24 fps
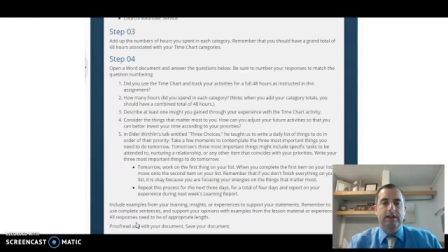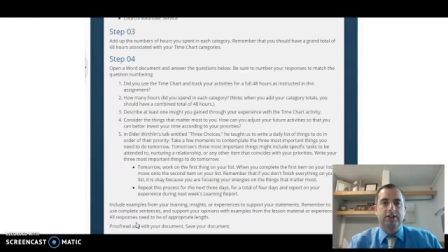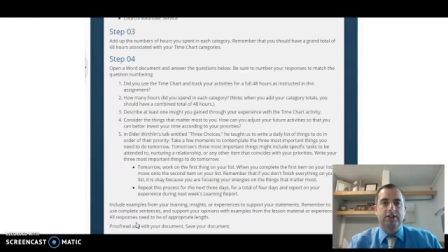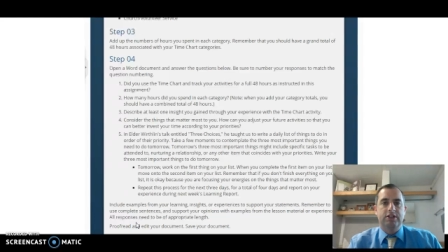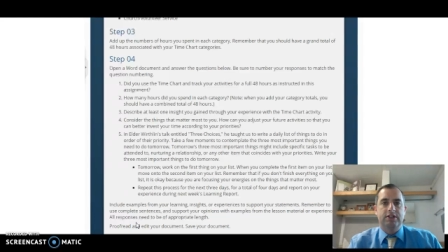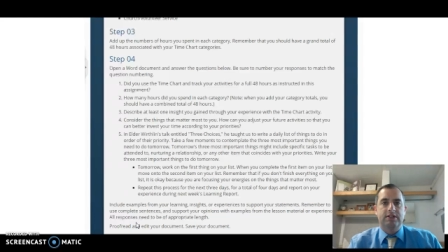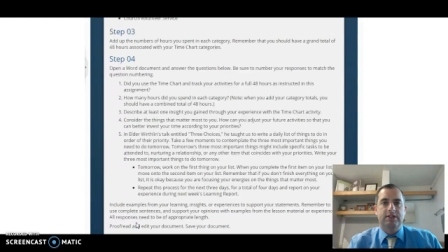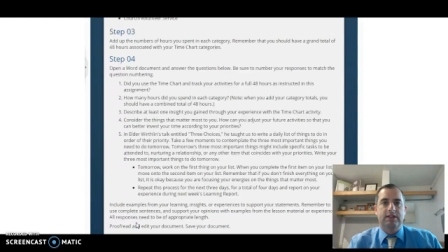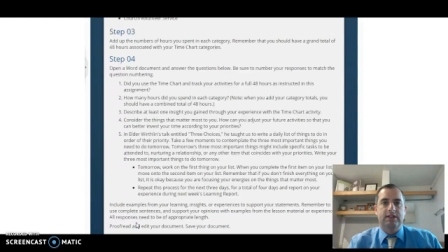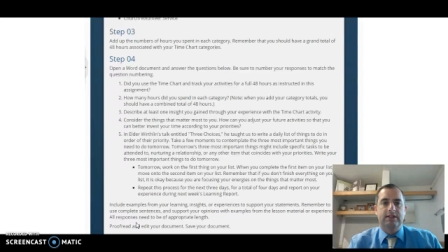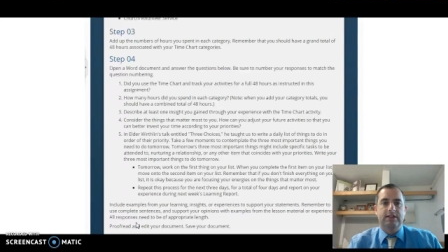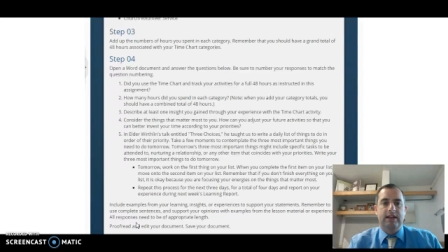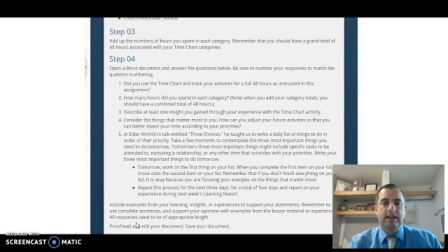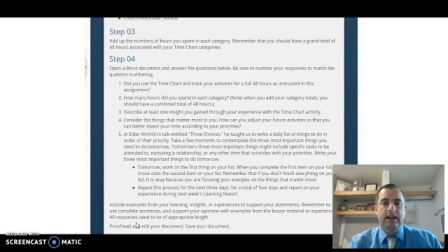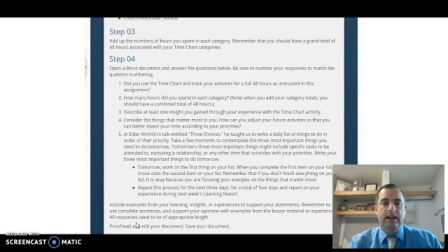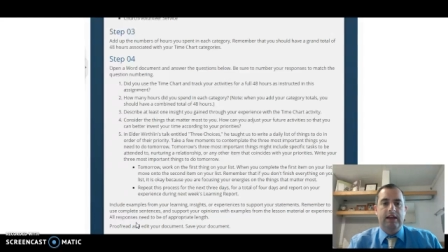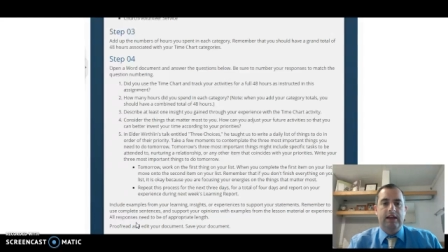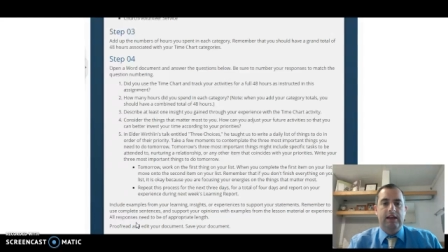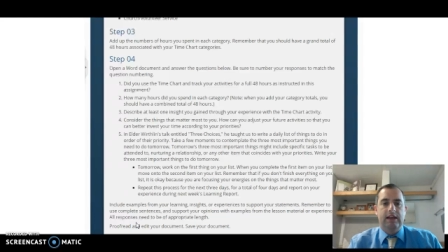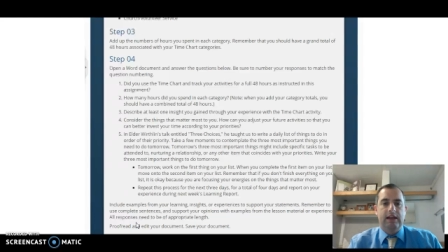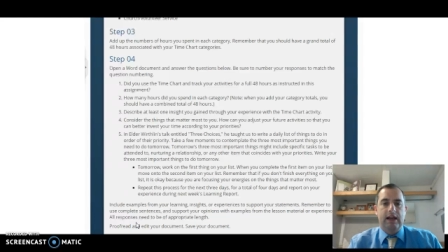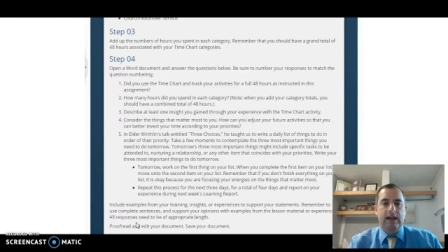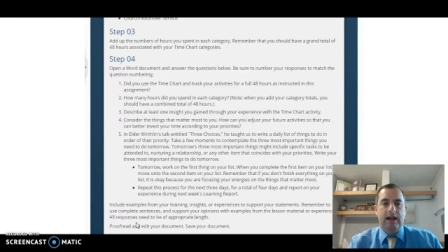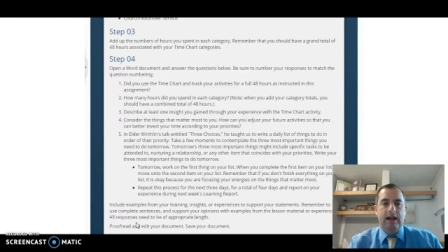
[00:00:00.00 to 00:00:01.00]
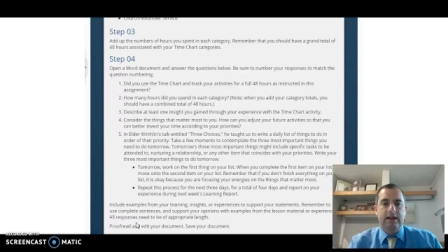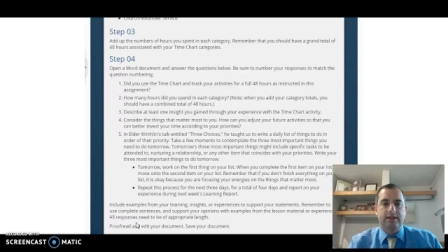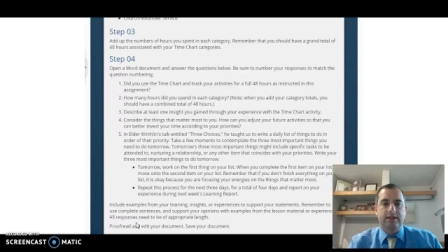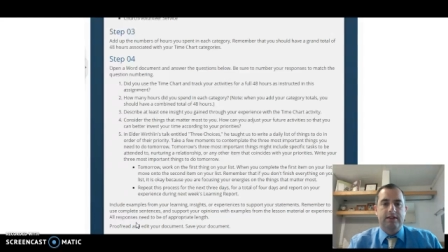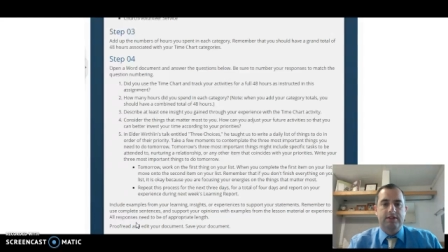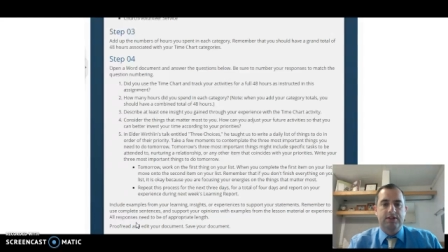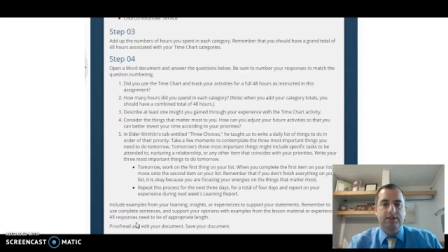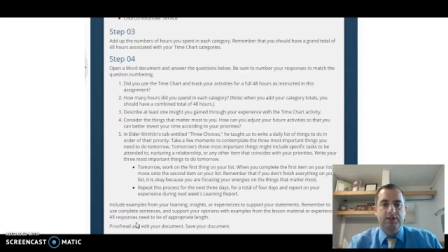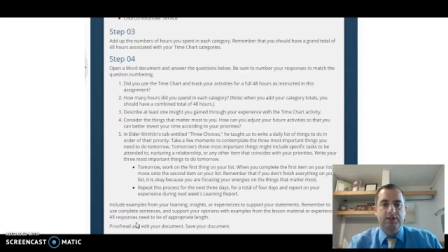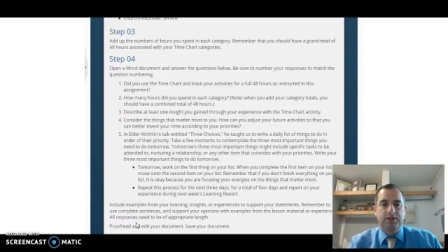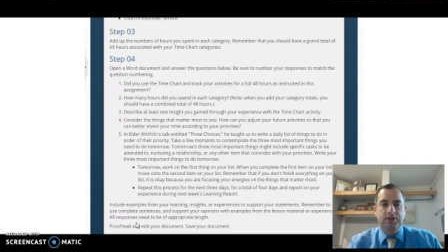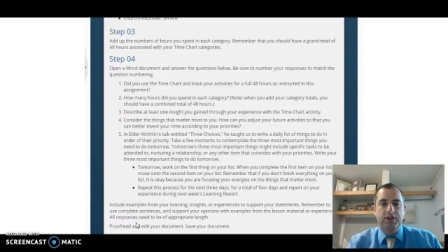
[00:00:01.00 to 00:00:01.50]
just to say
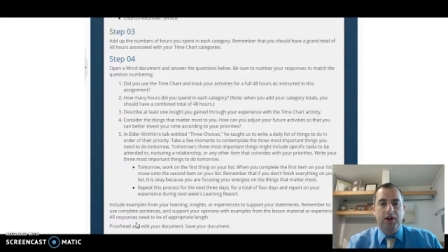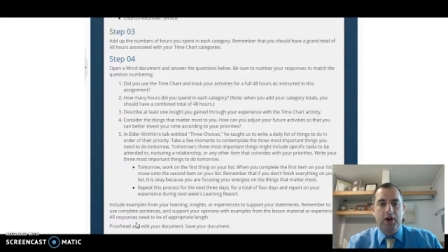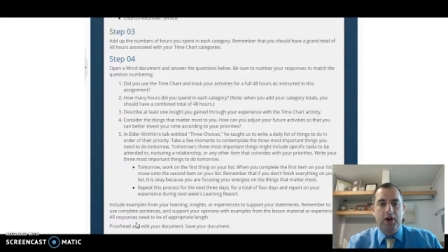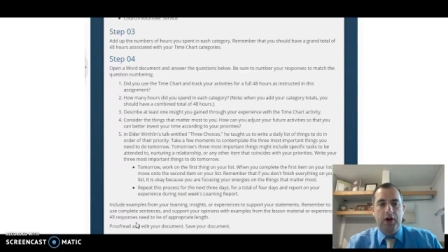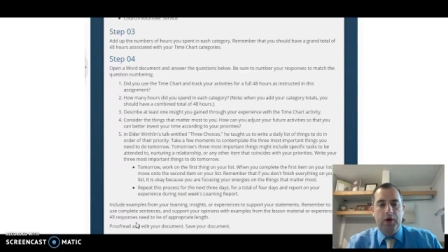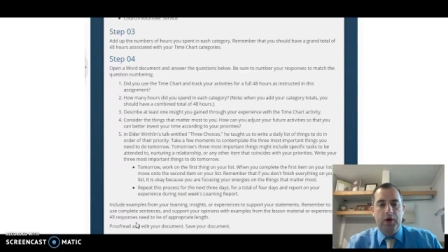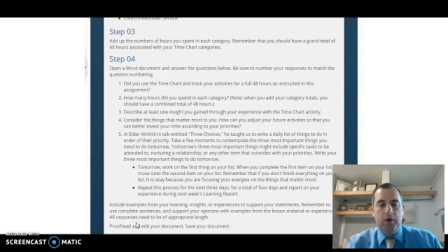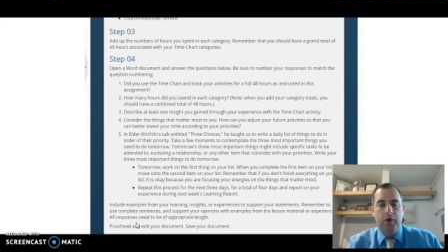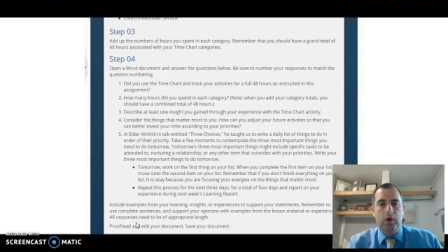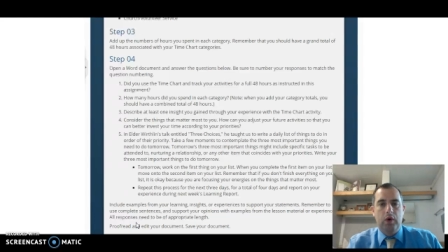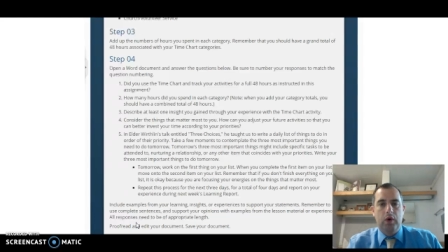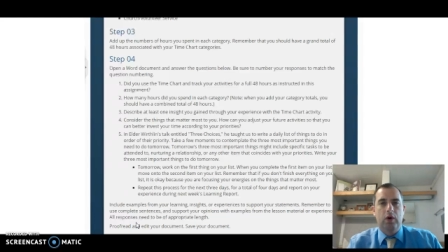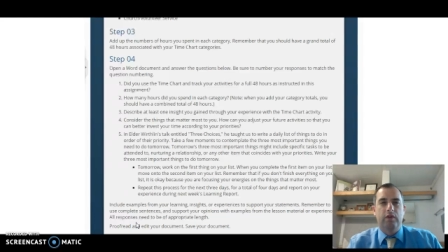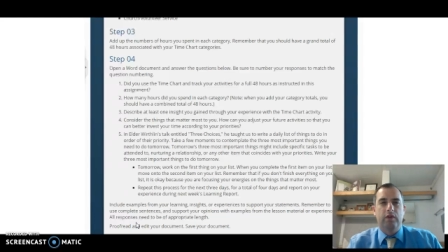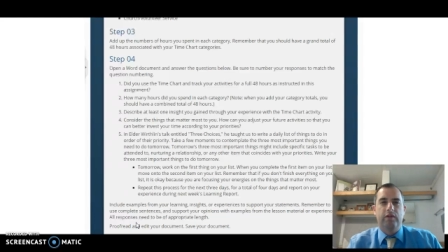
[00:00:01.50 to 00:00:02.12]
yes, no, or